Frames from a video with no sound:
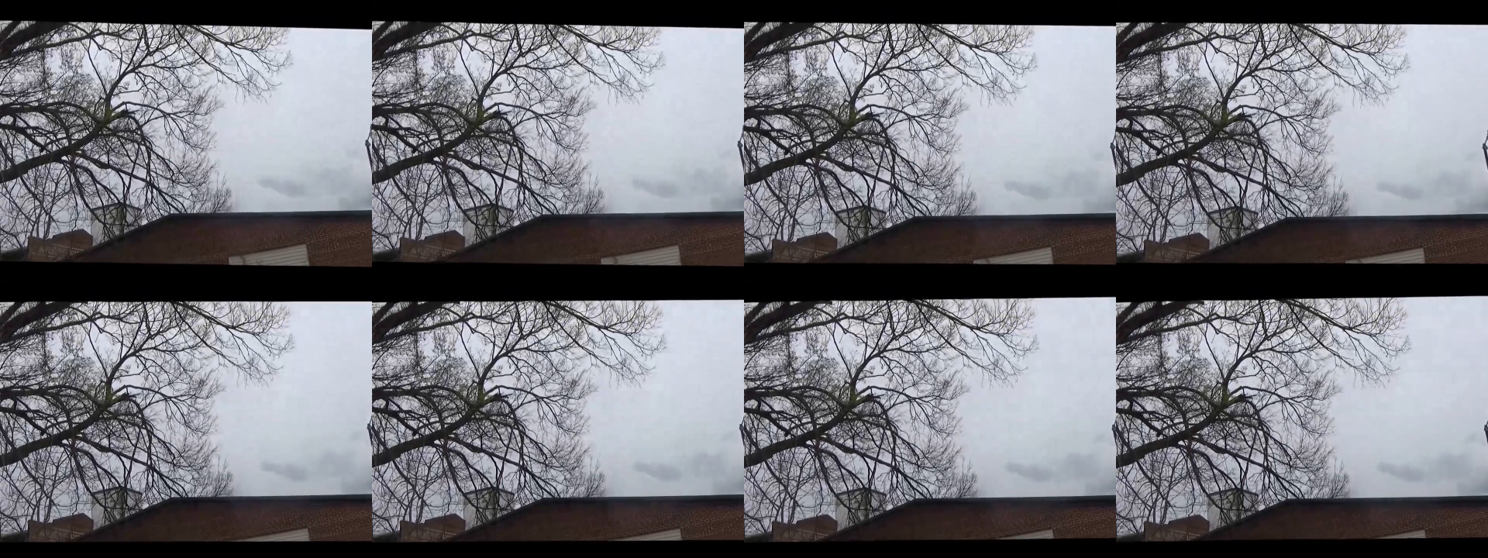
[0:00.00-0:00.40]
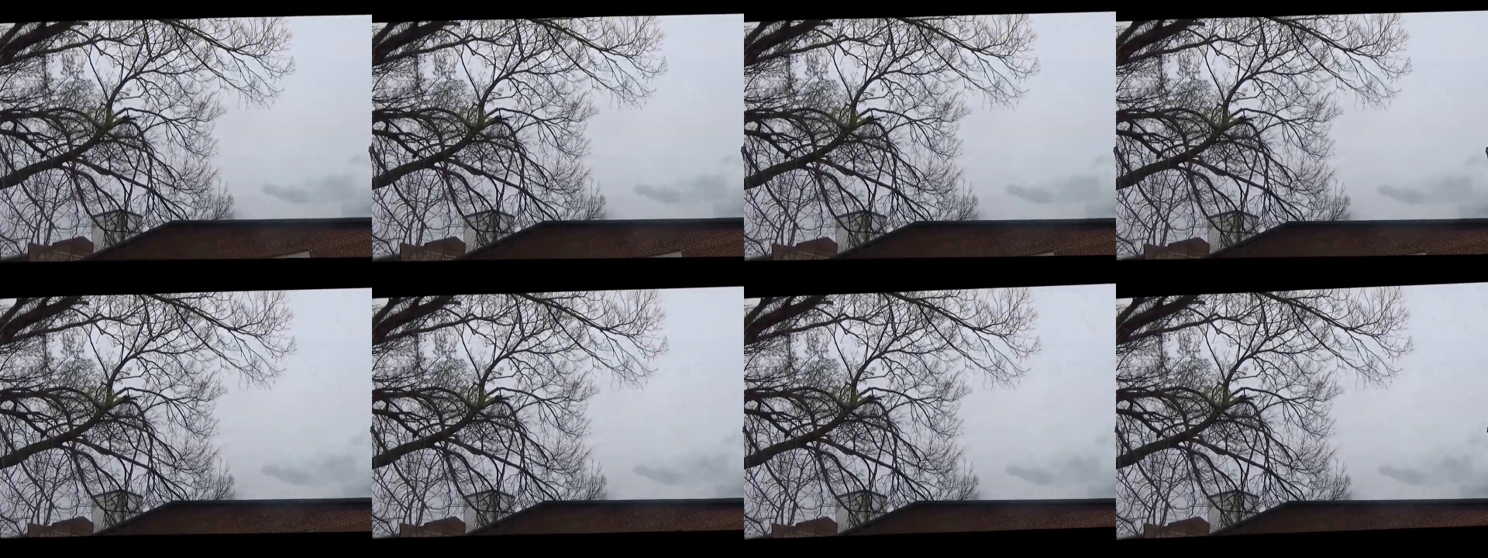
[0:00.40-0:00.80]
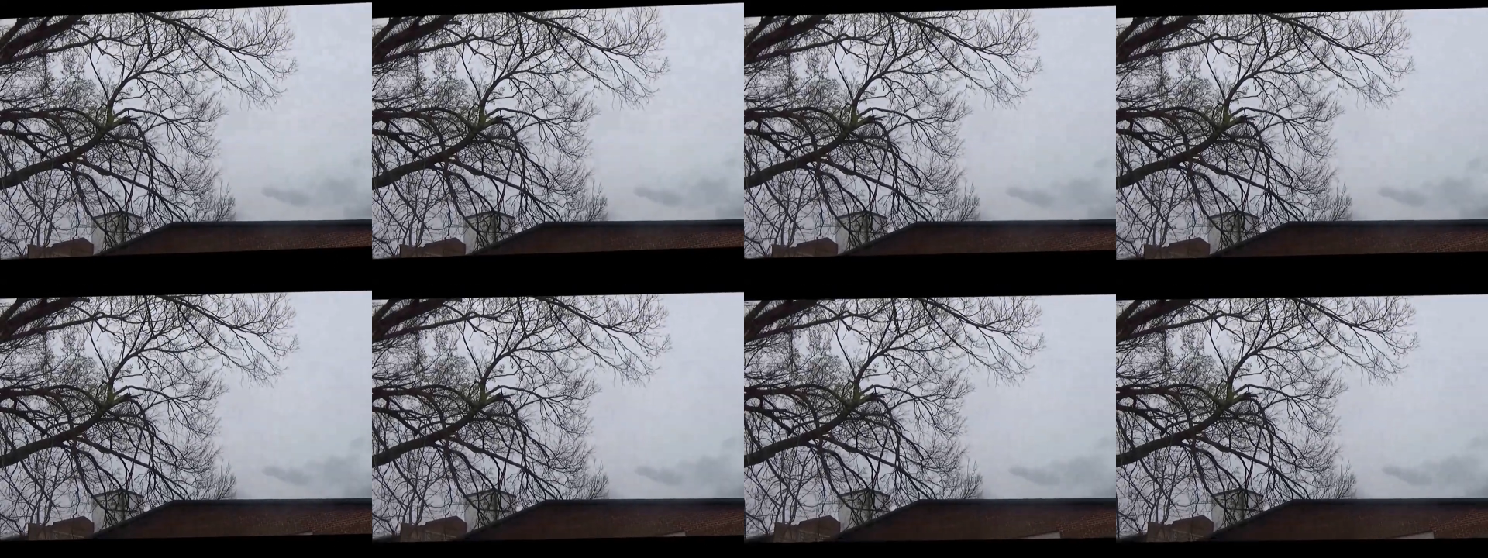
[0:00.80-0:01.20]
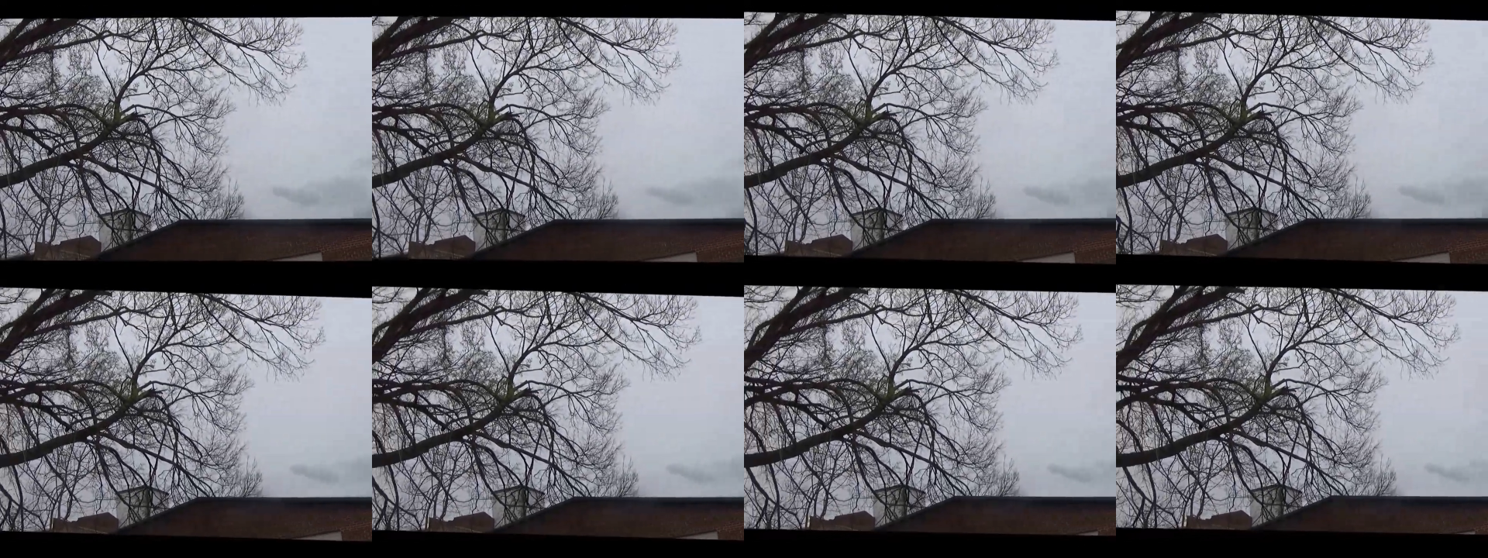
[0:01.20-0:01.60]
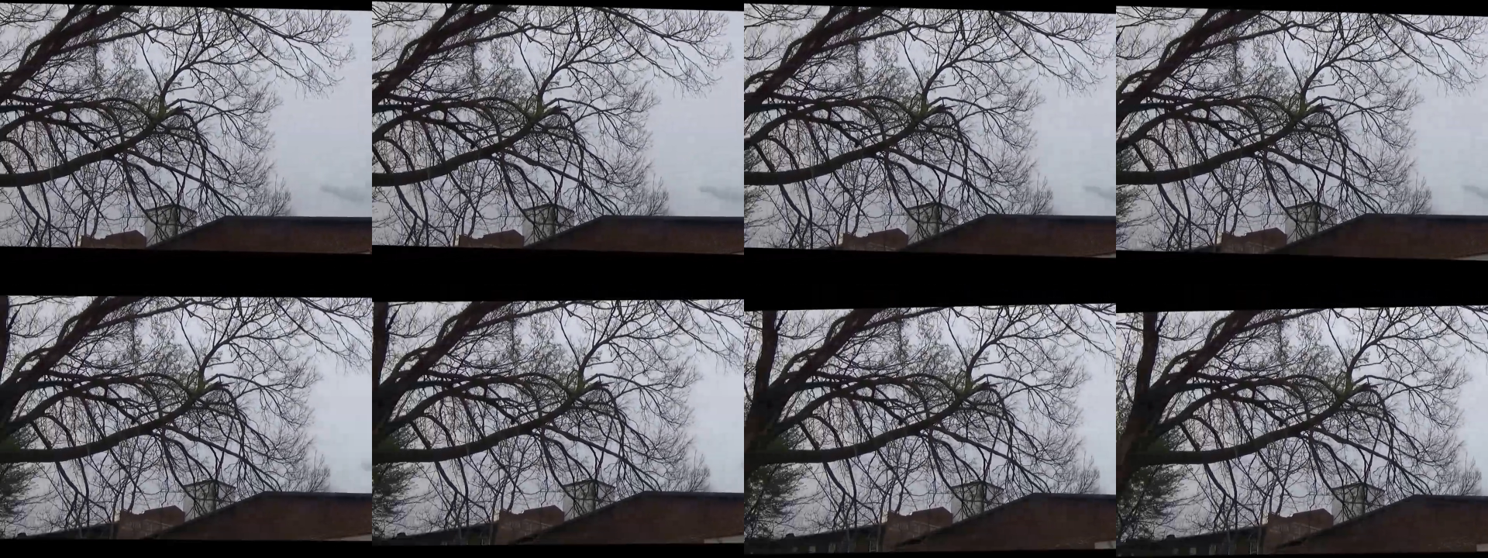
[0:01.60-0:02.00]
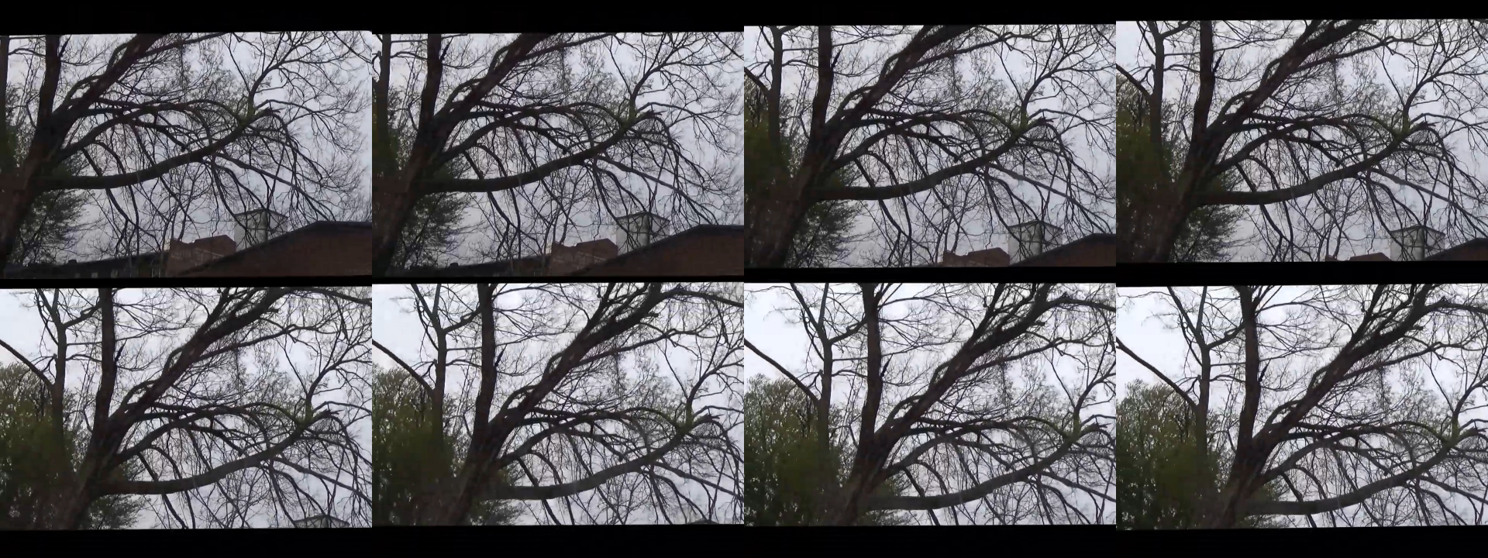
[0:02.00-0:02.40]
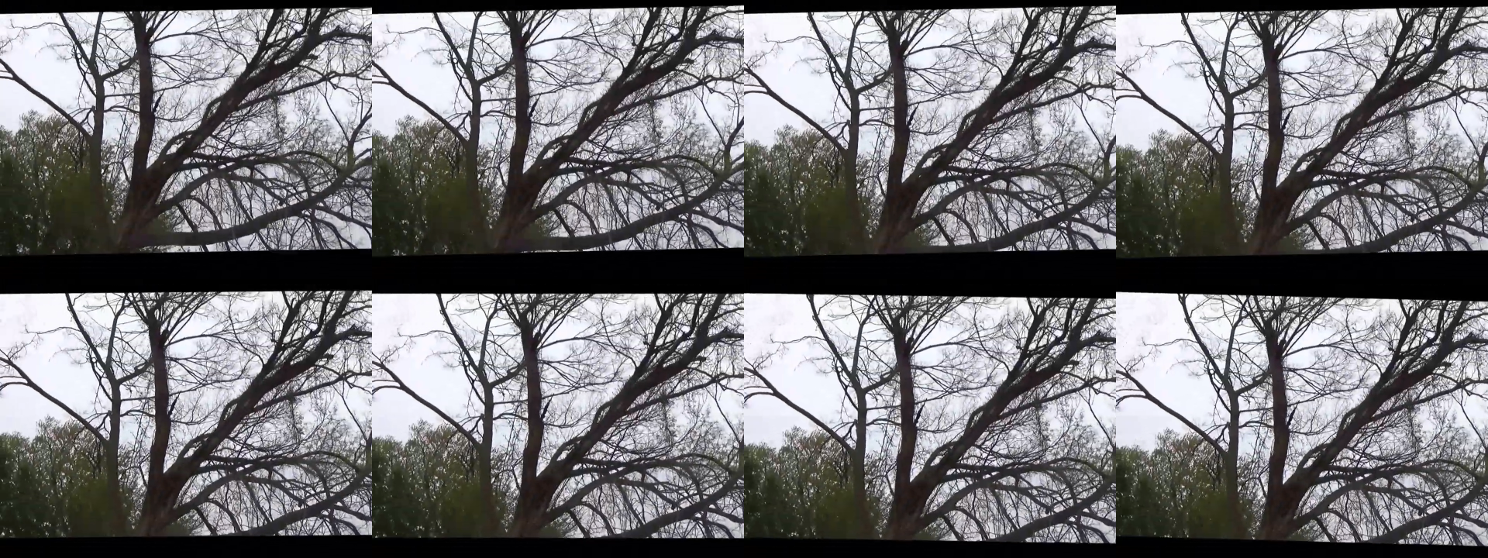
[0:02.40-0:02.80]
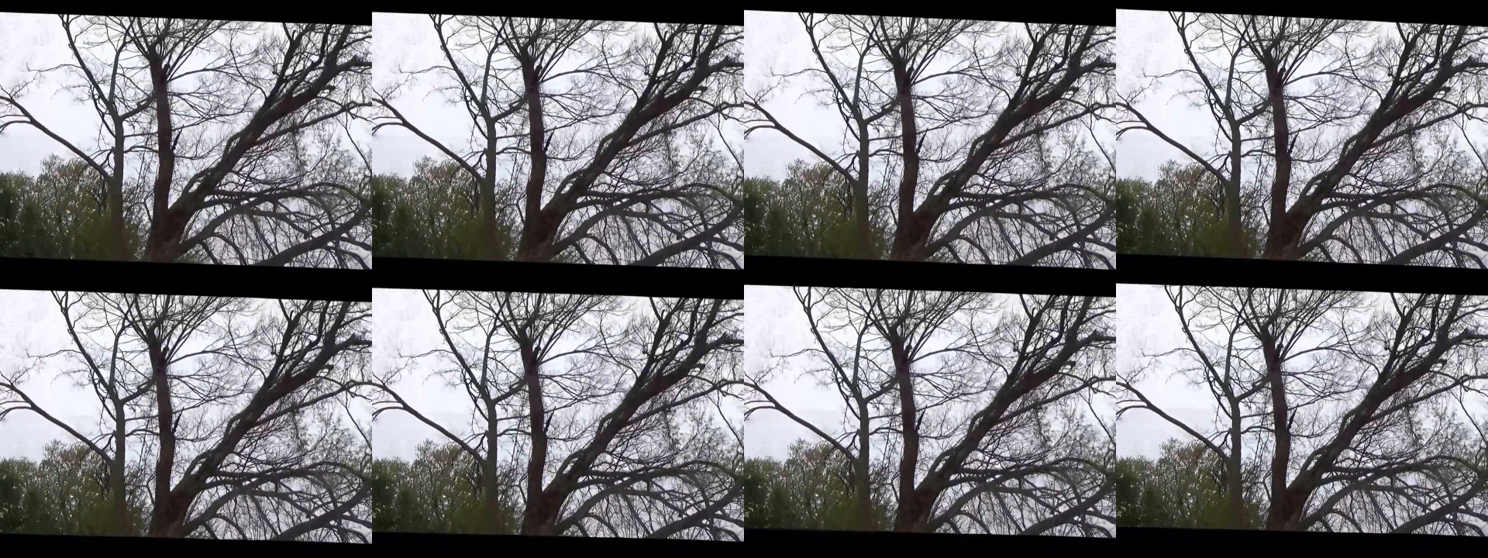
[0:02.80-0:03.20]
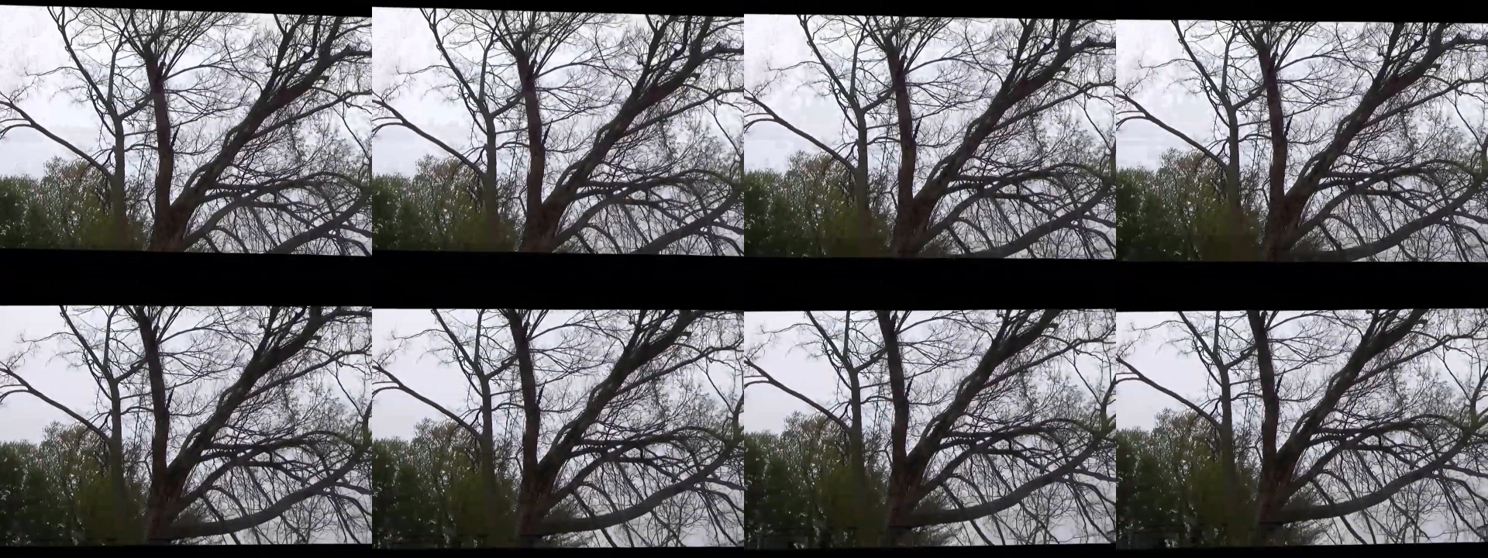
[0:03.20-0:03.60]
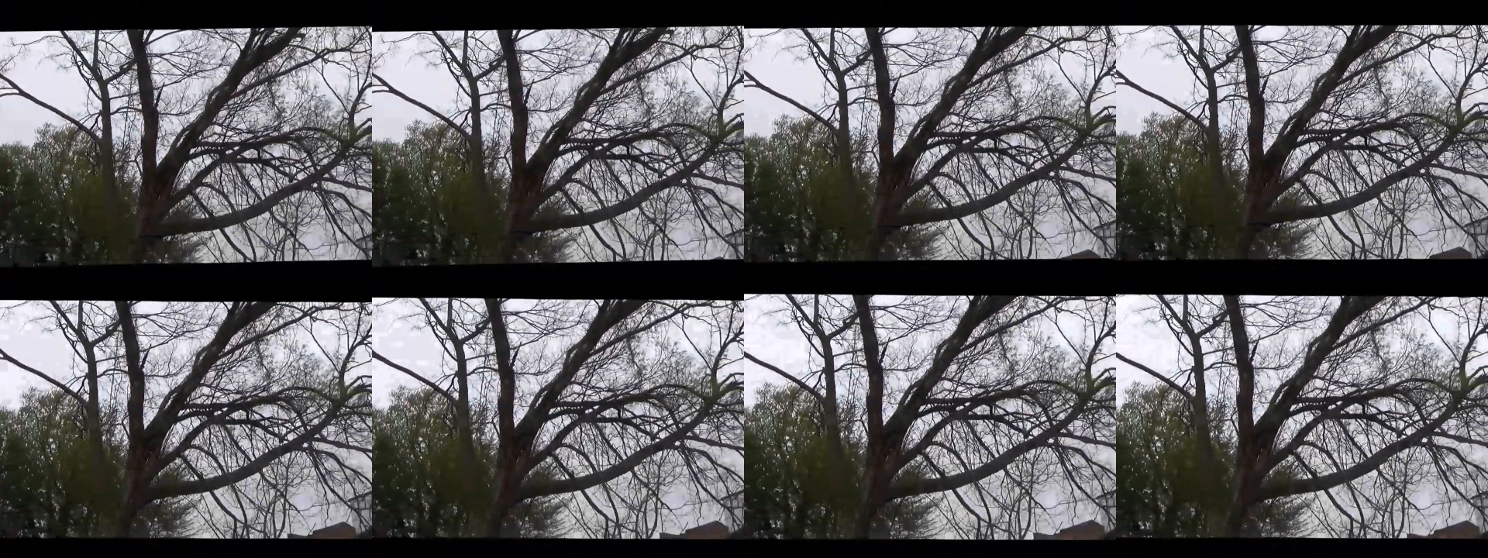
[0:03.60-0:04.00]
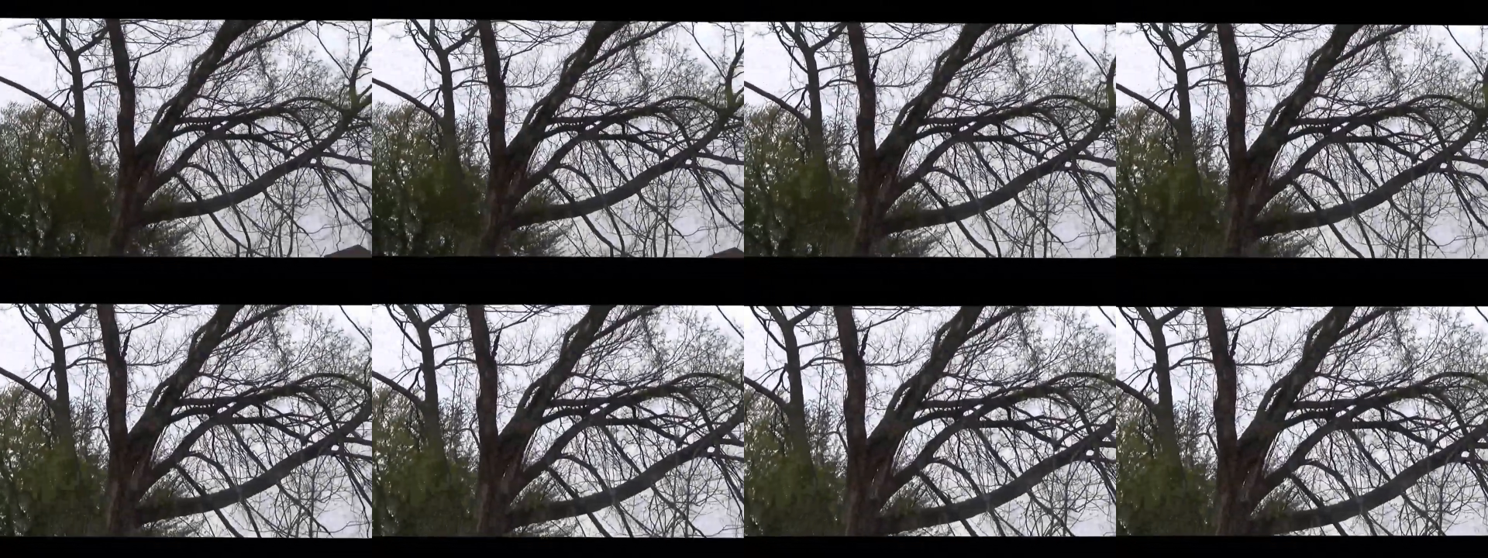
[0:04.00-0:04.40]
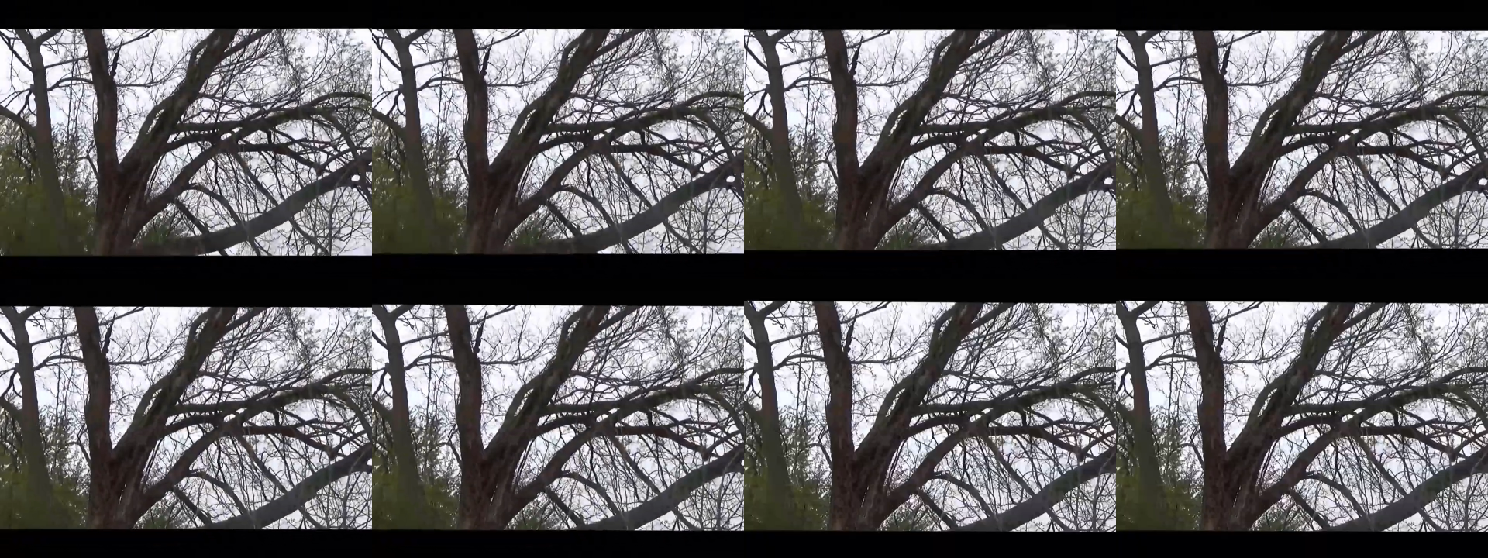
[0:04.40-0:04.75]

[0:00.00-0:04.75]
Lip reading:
(no speaker visible)